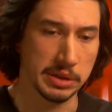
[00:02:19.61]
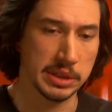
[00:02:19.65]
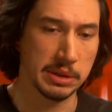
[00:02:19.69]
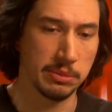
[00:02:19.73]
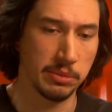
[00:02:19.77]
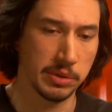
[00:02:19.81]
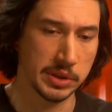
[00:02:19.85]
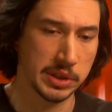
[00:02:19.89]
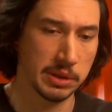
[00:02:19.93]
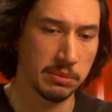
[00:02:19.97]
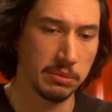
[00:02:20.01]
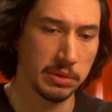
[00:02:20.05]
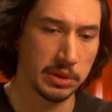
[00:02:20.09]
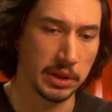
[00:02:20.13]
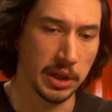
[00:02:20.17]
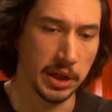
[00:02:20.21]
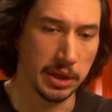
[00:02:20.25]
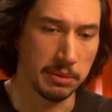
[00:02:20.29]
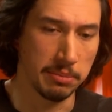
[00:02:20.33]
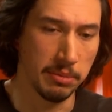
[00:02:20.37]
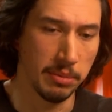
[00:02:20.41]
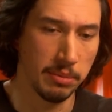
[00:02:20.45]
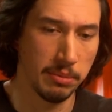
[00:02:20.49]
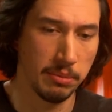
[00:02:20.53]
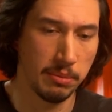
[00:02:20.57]
Someone
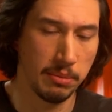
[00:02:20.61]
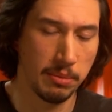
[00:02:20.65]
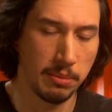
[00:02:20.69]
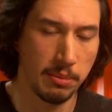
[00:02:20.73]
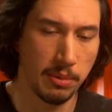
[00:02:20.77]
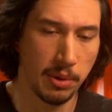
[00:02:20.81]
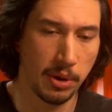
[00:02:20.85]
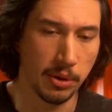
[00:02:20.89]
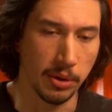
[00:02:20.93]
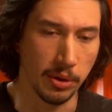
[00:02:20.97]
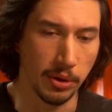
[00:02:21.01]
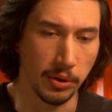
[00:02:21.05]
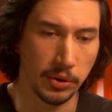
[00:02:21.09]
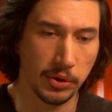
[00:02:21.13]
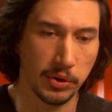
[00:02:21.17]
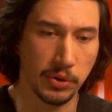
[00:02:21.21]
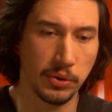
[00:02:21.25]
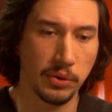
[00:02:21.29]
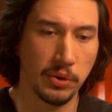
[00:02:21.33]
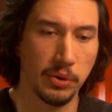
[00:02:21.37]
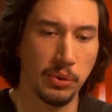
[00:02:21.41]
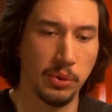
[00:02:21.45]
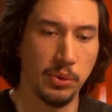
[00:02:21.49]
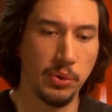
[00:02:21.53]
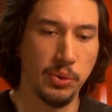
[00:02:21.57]
like Mark,
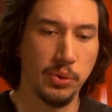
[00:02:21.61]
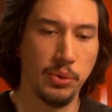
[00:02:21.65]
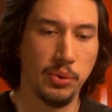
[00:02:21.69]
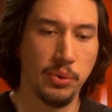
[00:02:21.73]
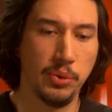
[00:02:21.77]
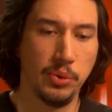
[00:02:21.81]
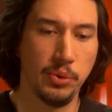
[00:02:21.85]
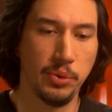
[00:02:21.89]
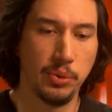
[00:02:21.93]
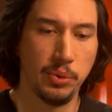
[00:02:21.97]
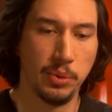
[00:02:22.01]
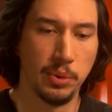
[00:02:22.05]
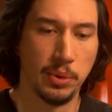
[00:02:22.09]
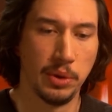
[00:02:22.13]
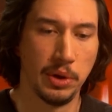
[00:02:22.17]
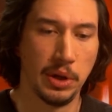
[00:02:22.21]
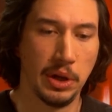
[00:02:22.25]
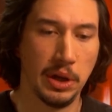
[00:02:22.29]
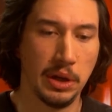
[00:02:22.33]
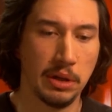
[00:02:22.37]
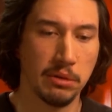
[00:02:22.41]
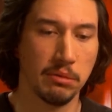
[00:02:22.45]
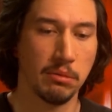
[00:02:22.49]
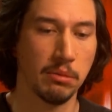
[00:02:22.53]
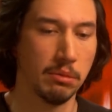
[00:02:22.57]
who
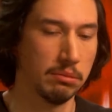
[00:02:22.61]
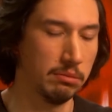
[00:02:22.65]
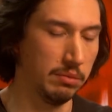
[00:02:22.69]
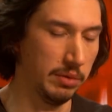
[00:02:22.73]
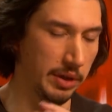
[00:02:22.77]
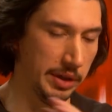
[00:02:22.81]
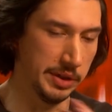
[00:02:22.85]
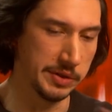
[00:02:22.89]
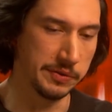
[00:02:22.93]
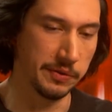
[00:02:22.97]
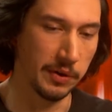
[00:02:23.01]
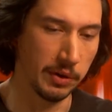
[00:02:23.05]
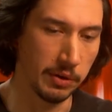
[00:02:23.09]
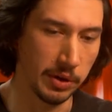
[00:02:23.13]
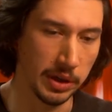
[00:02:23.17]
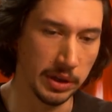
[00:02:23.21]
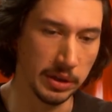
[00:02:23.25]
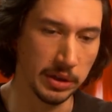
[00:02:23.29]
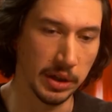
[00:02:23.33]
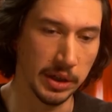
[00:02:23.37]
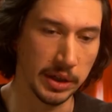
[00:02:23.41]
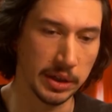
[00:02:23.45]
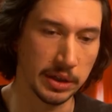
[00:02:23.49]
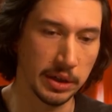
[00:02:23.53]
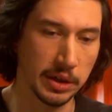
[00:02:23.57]
is very
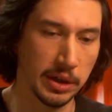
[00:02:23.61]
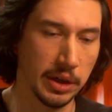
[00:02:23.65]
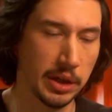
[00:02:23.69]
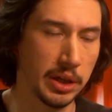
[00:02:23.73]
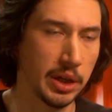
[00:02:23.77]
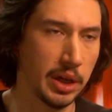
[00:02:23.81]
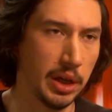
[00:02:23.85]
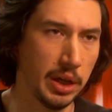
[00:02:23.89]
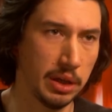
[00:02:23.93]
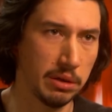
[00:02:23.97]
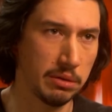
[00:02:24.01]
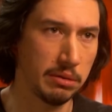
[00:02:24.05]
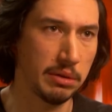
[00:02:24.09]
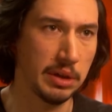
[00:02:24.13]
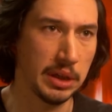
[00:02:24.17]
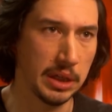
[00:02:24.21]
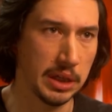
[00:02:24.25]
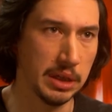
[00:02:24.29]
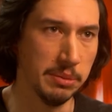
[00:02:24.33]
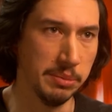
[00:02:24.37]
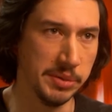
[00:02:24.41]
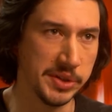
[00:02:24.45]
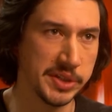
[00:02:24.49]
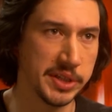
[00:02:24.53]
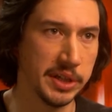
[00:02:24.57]
like
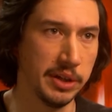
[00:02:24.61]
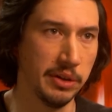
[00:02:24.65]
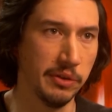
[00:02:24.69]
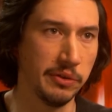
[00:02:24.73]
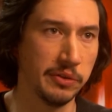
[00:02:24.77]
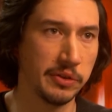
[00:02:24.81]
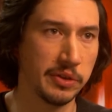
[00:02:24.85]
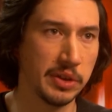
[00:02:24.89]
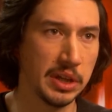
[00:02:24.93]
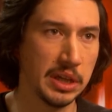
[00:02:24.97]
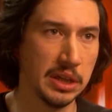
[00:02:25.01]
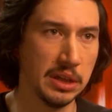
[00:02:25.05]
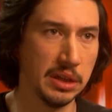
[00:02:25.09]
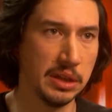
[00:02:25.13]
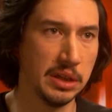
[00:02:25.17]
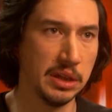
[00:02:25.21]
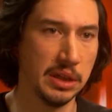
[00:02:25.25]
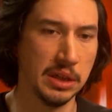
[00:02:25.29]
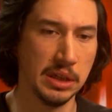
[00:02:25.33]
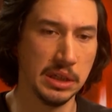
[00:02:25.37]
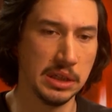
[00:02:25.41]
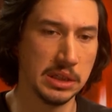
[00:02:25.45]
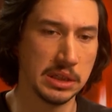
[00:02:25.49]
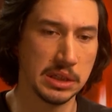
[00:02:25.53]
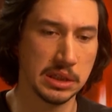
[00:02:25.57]
himself.
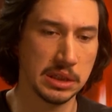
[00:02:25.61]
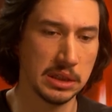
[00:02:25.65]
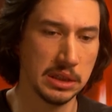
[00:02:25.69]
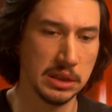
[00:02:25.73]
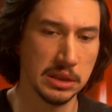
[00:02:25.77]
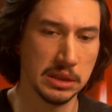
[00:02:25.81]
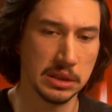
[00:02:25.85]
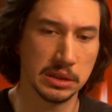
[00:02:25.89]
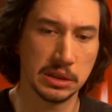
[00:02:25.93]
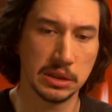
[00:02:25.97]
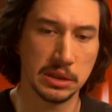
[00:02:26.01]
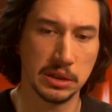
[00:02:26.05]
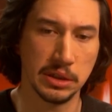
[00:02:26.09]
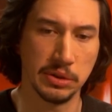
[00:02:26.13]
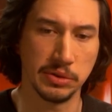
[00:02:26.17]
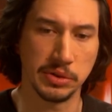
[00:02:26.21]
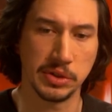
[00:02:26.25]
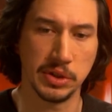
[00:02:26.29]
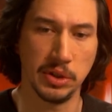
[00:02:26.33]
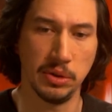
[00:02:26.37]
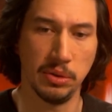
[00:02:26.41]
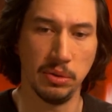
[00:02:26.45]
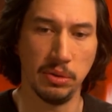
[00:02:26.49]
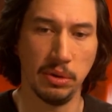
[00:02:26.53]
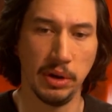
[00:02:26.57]
He's
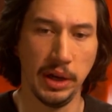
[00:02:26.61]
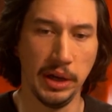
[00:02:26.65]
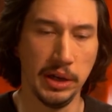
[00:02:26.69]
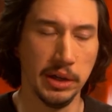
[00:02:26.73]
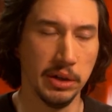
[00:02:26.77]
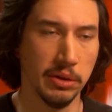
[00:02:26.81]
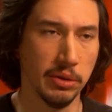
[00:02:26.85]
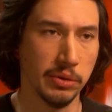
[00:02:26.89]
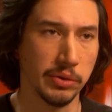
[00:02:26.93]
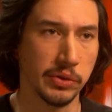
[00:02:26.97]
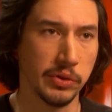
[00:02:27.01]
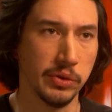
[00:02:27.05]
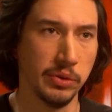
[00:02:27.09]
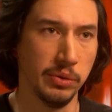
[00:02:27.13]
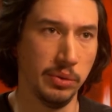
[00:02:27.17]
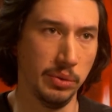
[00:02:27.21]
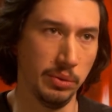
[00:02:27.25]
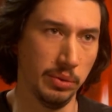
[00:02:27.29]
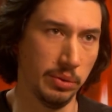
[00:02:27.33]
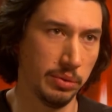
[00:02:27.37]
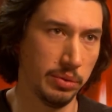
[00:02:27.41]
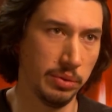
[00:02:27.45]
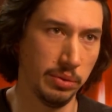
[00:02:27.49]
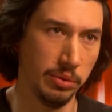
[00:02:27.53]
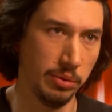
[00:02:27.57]
there's no air
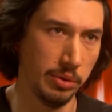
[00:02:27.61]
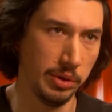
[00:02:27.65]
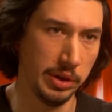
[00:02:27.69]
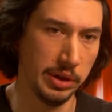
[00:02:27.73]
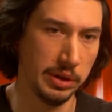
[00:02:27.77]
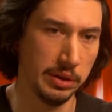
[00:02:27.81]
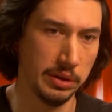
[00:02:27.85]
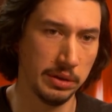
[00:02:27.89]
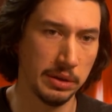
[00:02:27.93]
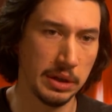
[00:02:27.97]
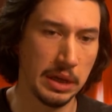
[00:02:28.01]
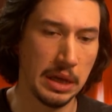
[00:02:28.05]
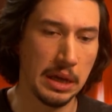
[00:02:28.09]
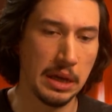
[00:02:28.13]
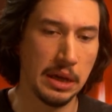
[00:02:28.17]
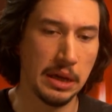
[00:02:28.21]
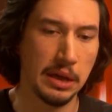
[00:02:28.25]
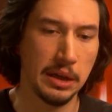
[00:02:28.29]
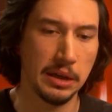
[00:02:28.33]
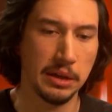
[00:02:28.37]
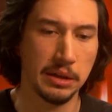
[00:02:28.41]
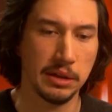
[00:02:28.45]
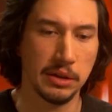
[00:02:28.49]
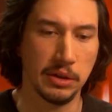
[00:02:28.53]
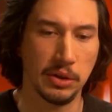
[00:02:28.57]
to
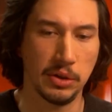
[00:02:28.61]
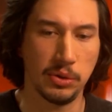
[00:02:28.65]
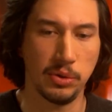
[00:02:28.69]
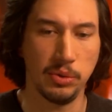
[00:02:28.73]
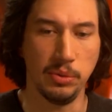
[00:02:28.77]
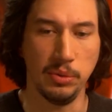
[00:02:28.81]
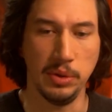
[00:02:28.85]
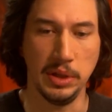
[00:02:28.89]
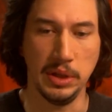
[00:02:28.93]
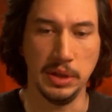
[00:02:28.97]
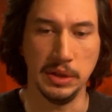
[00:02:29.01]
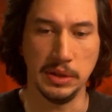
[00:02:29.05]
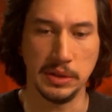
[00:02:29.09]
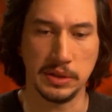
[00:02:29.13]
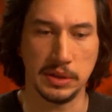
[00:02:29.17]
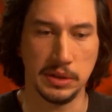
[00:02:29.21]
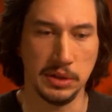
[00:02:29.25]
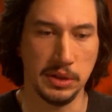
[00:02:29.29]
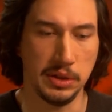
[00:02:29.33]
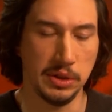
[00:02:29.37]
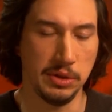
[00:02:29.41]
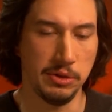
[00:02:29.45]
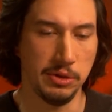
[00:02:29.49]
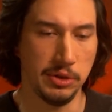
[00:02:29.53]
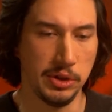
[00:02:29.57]
who he is.
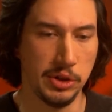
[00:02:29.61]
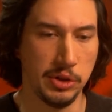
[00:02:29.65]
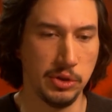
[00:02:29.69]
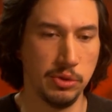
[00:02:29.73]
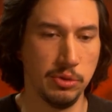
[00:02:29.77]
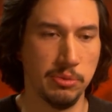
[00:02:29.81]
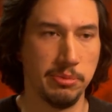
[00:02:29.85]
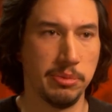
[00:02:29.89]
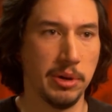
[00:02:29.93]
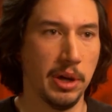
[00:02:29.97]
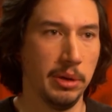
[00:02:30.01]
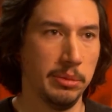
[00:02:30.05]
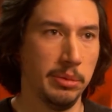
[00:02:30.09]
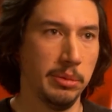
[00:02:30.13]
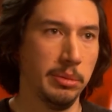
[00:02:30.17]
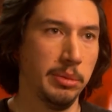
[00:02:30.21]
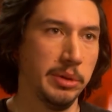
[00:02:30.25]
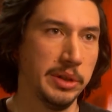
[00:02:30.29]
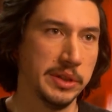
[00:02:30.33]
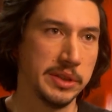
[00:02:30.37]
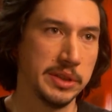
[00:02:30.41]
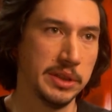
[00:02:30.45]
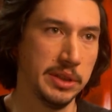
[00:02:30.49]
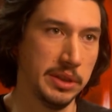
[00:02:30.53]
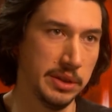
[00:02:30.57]
You
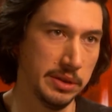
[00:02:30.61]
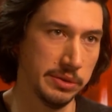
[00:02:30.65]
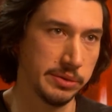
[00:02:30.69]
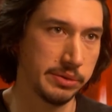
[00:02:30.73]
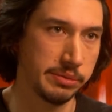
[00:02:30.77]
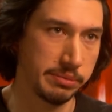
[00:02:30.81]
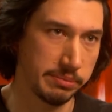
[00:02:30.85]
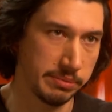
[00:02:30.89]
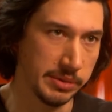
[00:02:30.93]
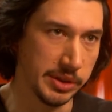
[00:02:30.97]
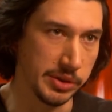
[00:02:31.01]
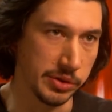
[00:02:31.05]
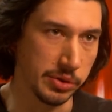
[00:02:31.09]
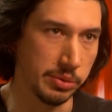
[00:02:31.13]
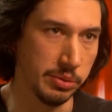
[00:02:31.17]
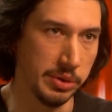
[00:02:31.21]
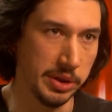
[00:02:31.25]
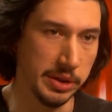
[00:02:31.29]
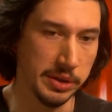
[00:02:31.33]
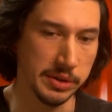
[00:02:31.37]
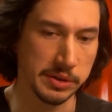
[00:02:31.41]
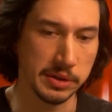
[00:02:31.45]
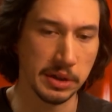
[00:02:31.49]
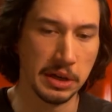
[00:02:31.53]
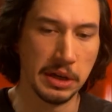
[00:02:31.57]
probably see is who
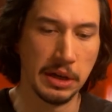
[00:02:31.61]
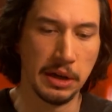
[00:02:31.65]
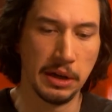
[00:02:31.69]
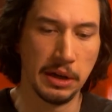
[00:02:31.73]
he is.